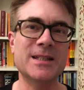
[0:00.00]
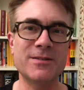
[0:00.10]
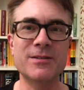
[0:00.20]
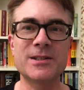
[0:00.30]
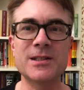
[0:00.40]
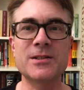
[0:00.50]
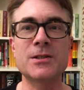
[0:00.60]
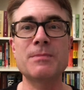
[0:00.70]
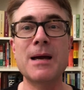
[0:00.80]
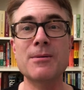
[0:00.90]
differences and
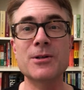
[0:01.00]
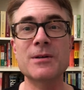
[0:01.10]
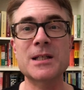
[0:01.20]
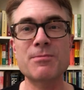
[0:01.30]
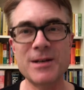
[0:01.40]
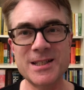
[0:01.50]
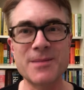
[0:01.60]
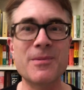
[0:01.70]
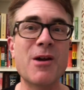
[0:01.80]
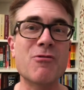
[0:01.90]
to be able to express
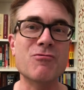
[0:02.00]
them